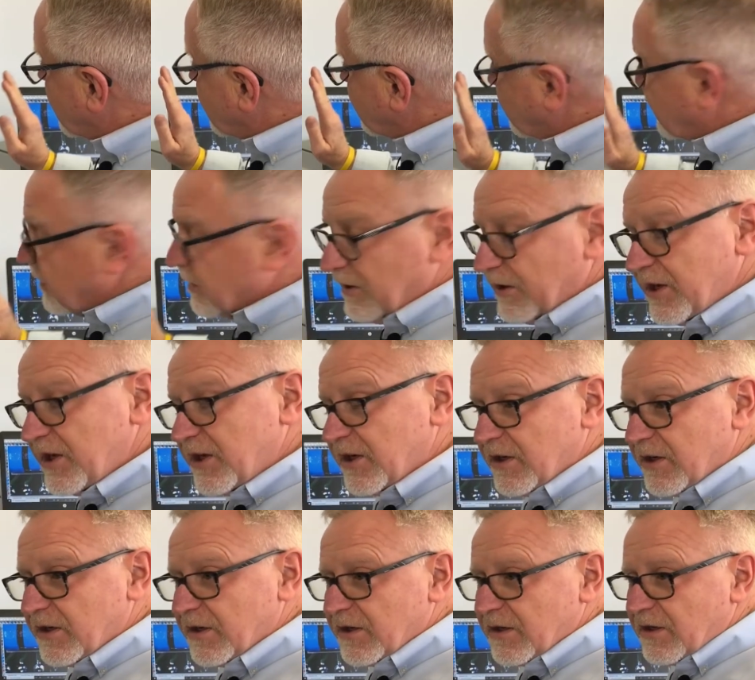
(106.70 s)
The Elite
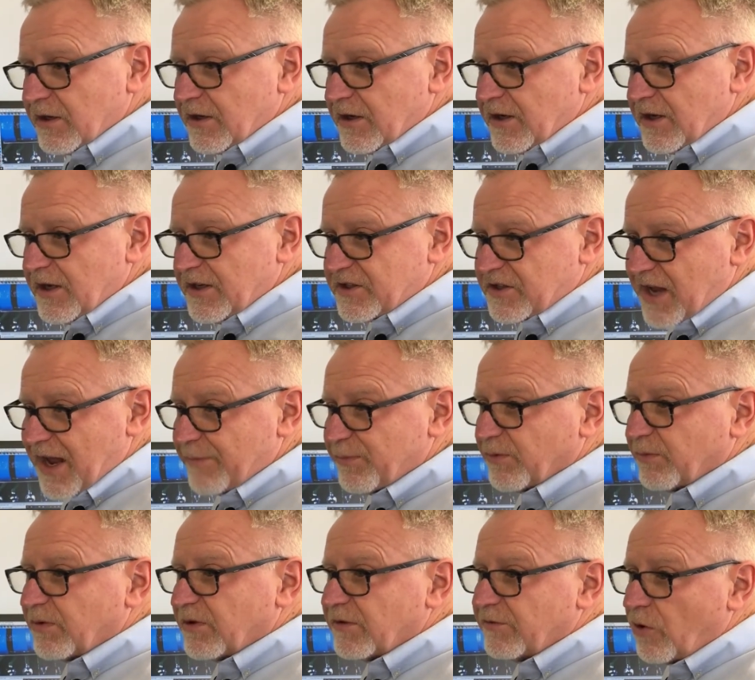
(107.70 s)
is
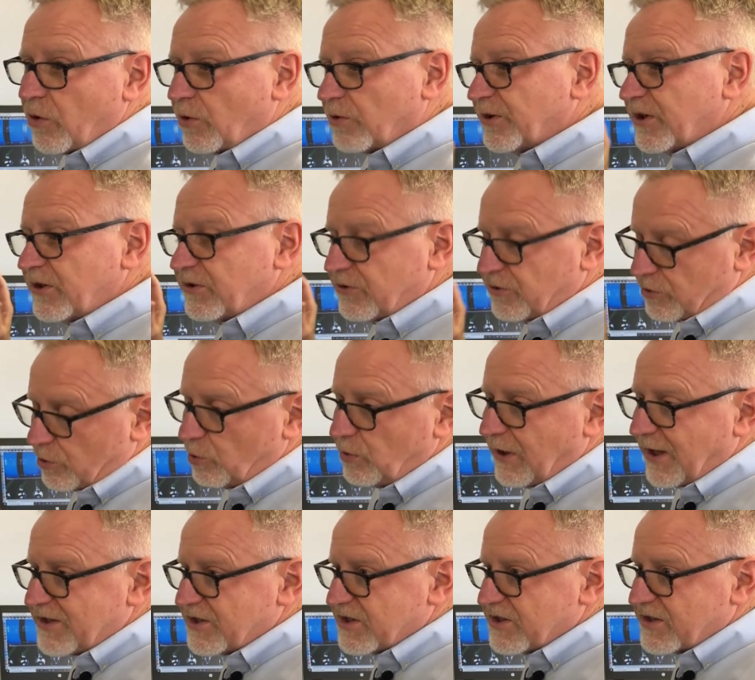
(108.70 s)
capable of holding 2
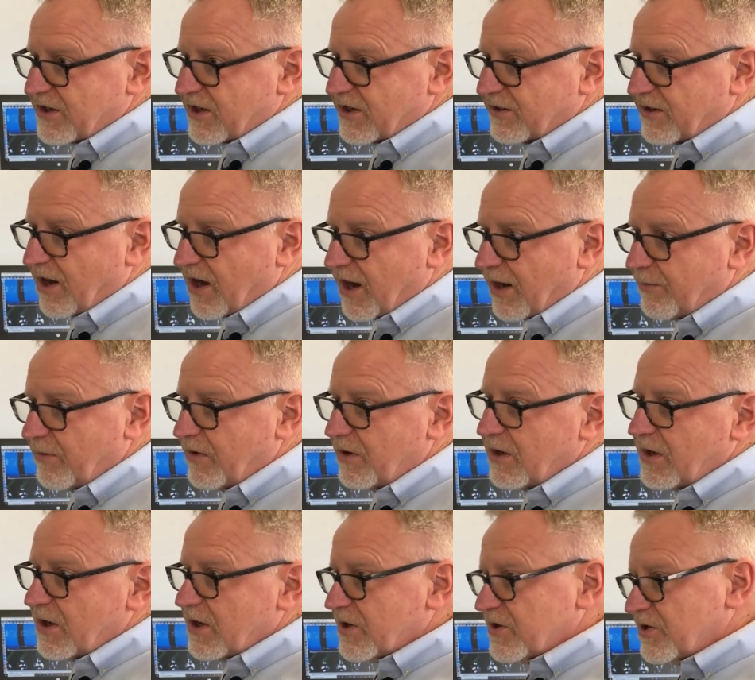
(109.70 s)
lenses at a time,
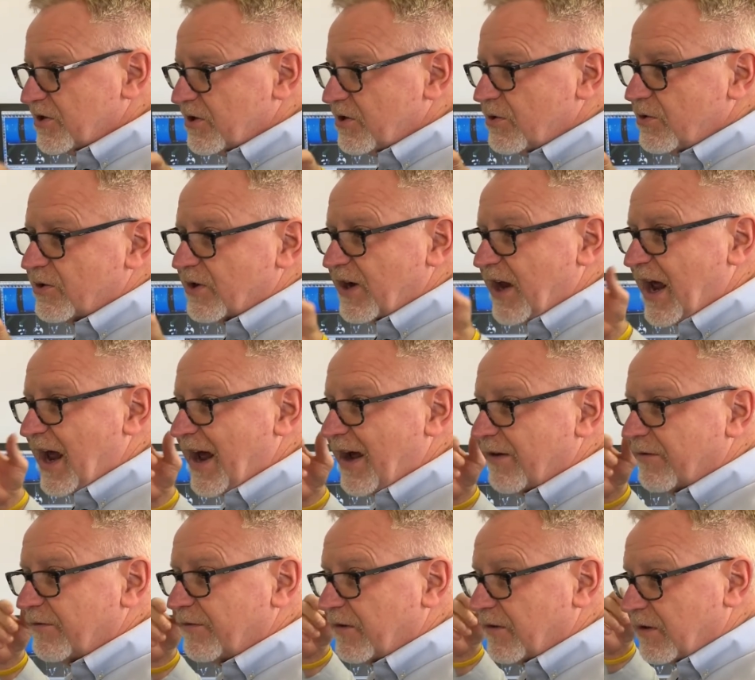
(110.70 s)
so you can
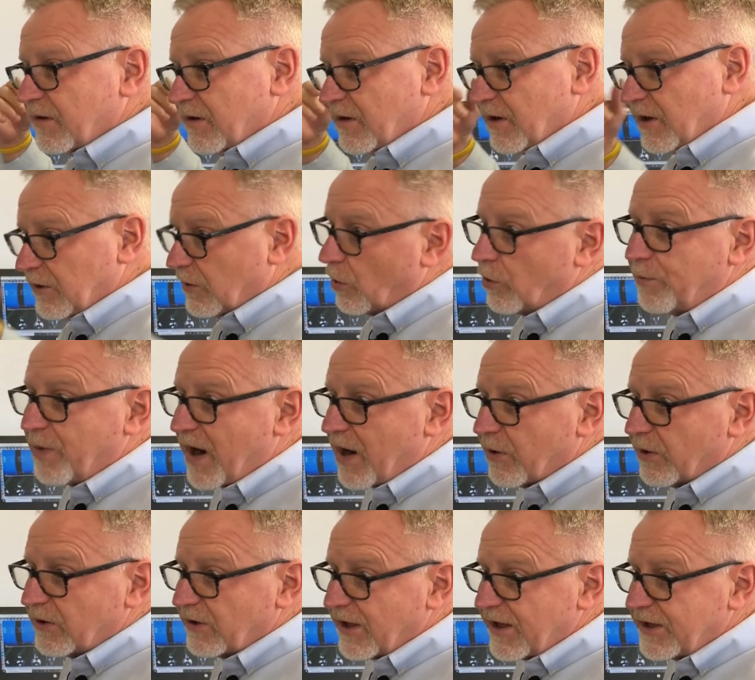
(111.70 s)
have a low
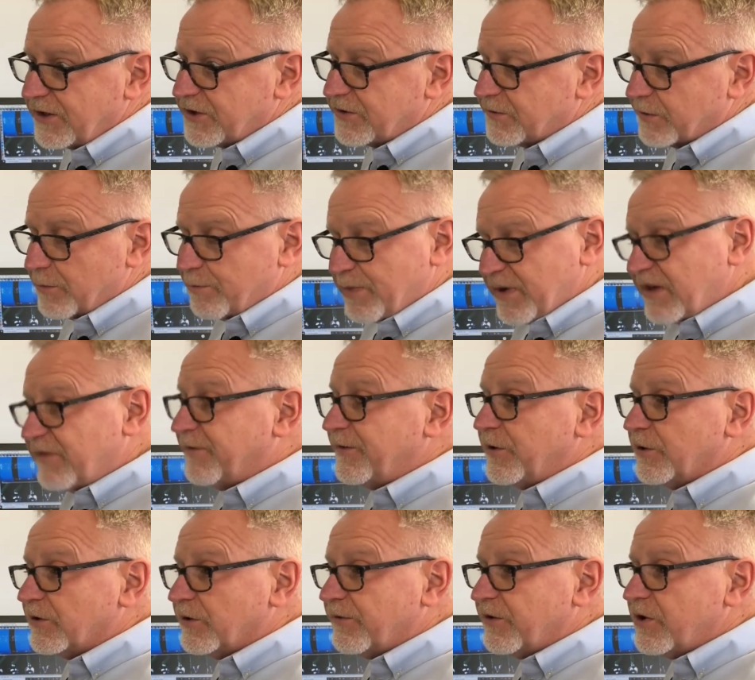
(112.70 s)
power lens for big
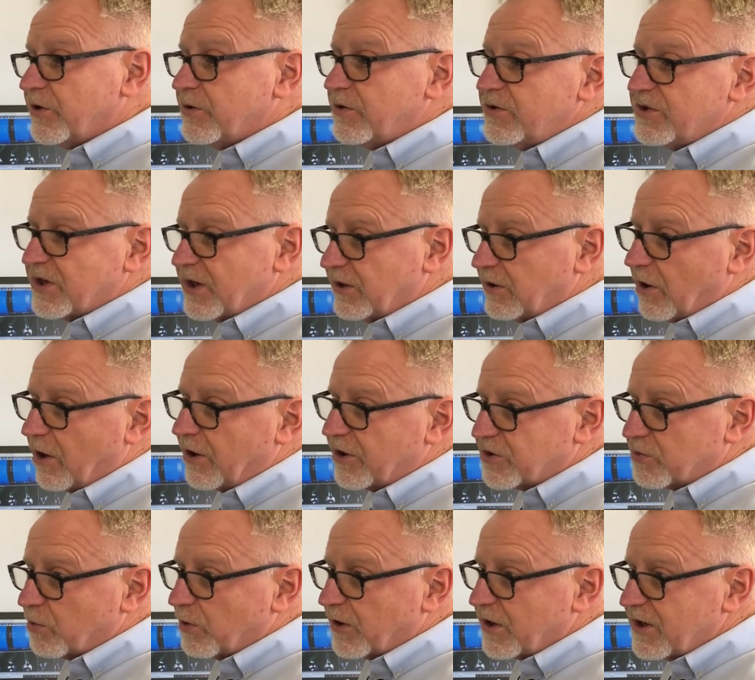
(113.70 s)
field of views and large
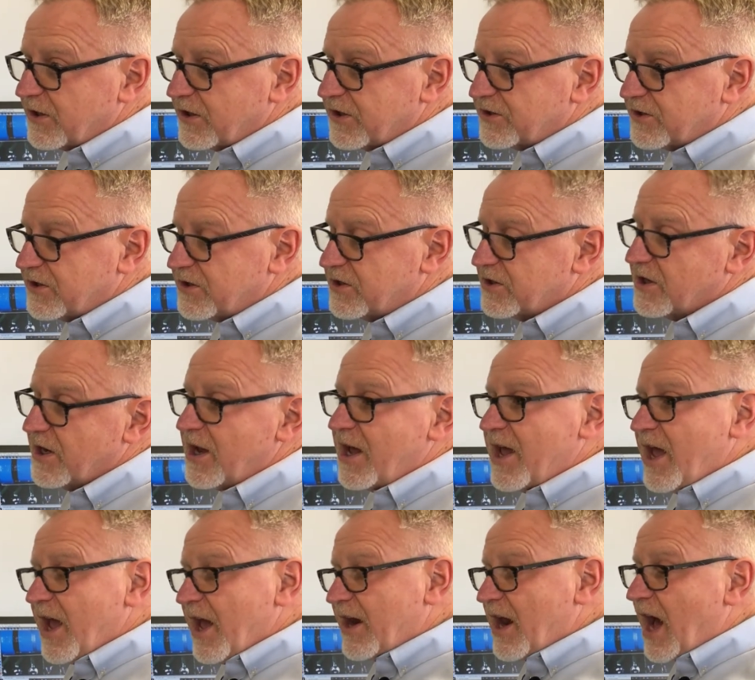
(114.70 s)
working distance,
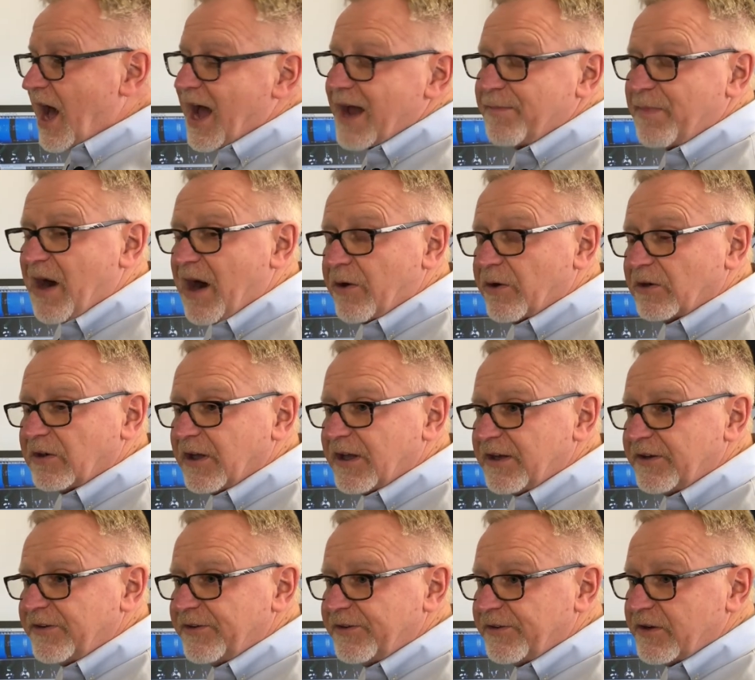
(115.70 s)
and a high power
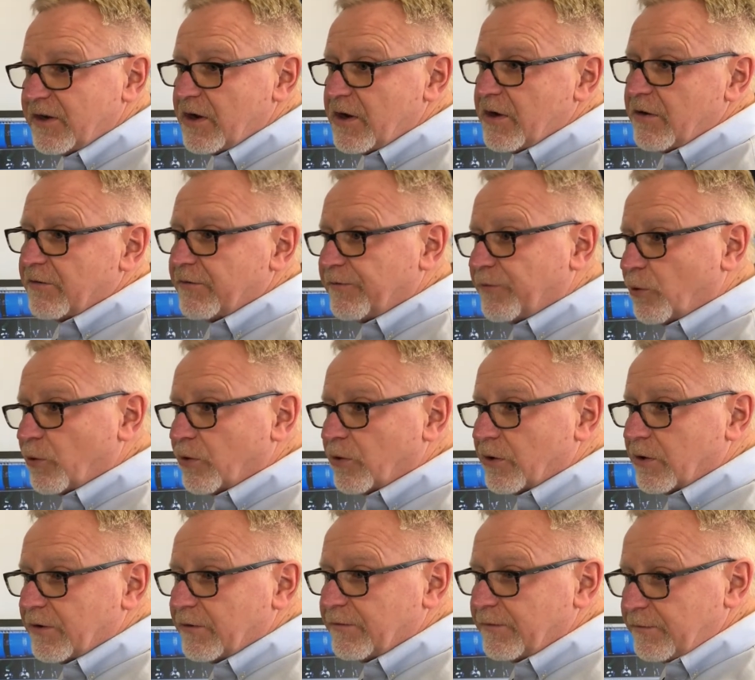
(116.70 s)
lens
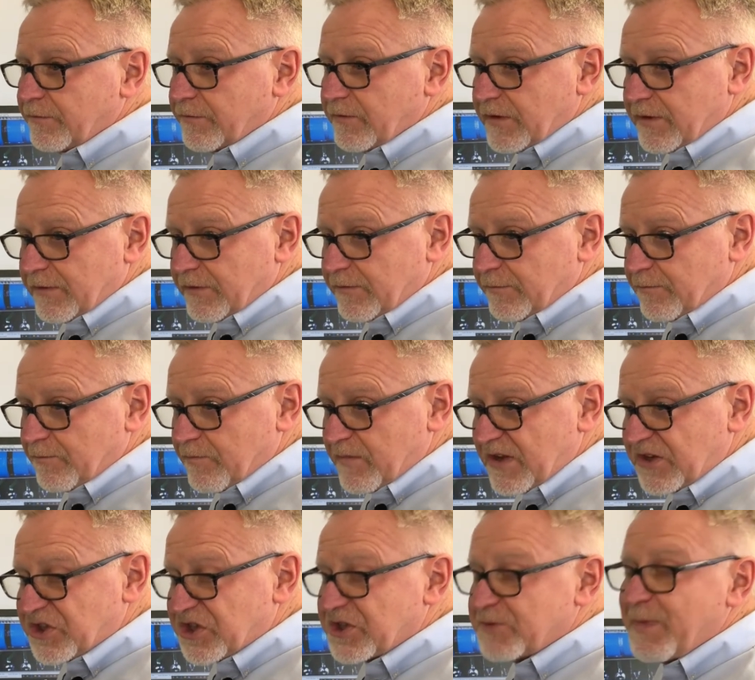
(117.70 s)
for
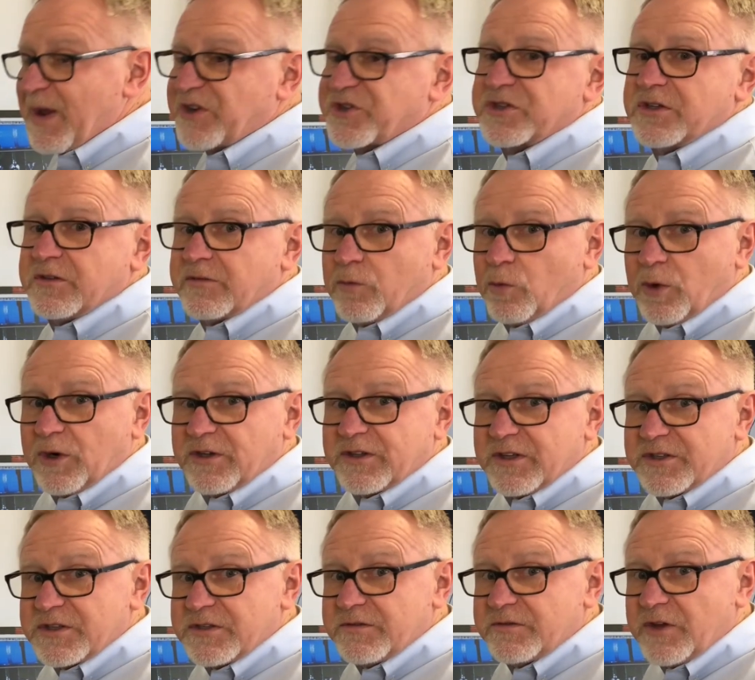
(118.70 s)
inspection of work
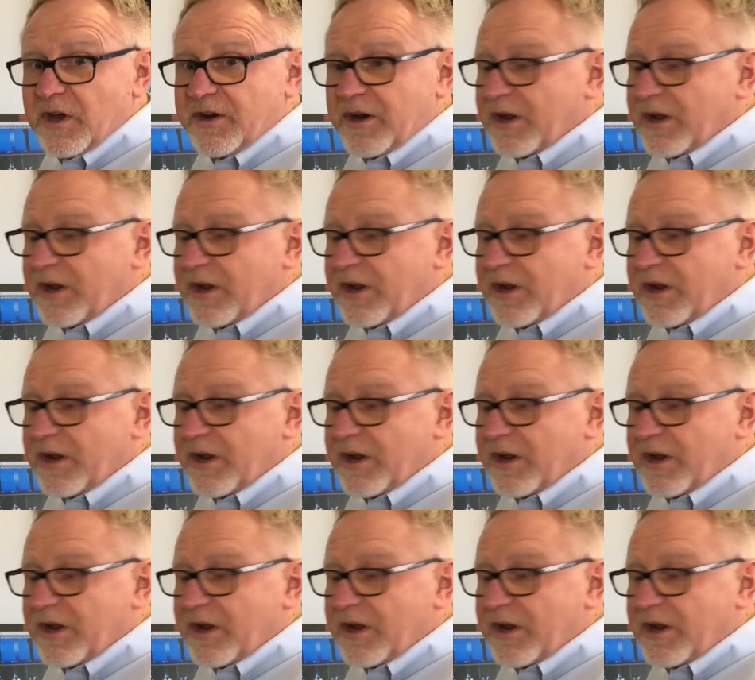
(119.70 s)
that you've done